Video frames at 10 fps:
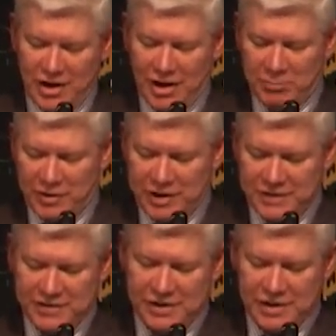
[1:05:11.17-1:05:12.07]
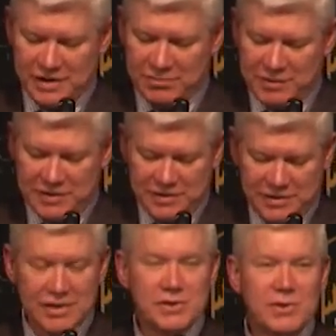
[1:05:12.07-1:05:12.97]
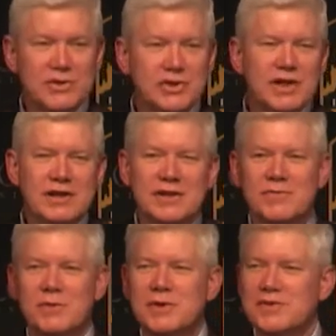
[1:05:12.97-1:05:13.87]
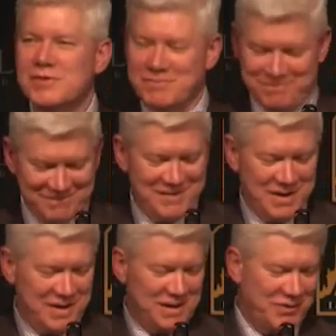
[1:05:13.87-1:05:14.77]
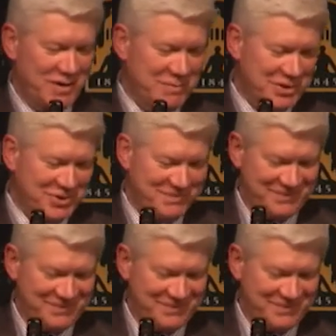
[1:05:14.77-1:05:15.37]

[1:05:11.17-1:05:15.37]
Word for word: a place committed to educating for wisdom. Thank you very much.